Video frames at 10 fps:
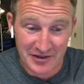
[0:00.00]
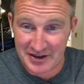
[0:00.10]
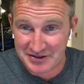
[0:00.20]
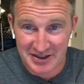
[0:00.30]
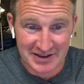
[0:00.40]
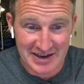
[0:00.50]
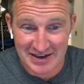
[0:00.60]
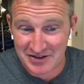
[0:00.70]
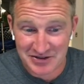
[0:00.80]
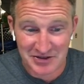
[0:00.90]
things like
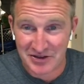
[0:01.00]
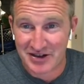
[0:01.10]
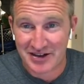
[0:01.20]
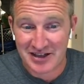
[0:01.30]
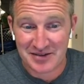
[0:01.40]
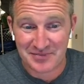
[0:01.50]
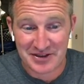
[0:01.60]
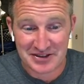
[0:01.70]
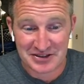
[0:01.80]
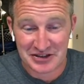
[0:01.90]
that, you still gotta keep
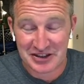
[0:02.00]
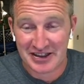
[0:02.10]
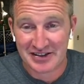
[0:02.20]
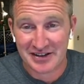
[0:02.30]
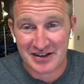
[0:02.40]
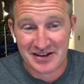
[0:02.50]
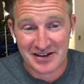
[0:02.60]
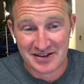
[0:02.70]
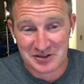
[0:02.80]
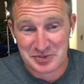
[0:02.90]
things clean.
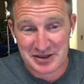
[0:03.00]
And